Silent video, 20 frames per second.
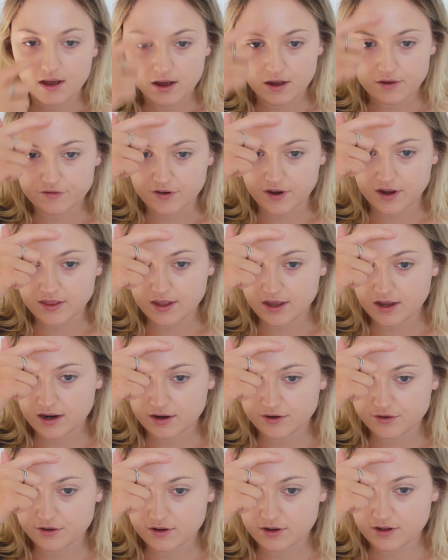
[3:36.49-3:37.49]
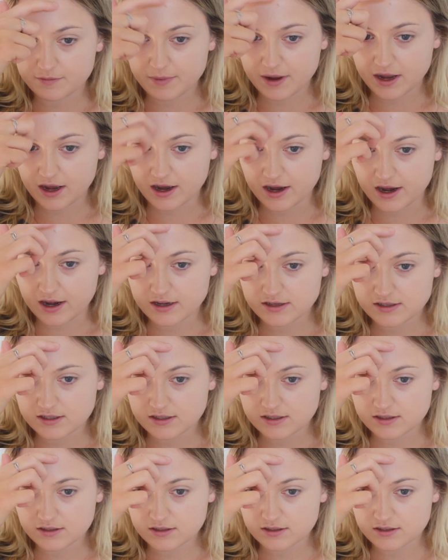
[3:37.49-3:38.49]
I find that underneath my eyes
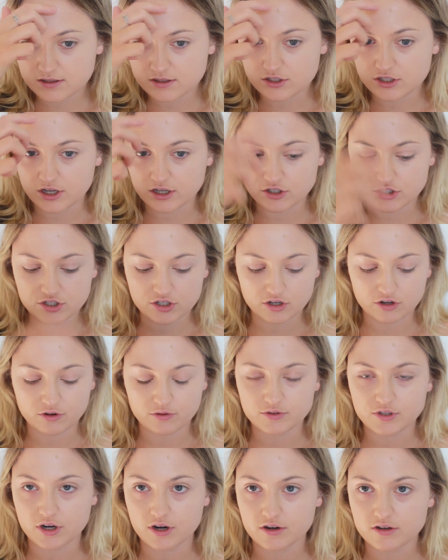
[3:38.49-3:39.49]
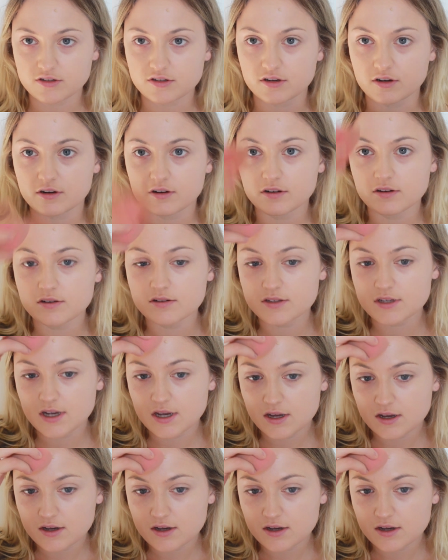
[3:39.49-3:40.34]
it does show dark circles.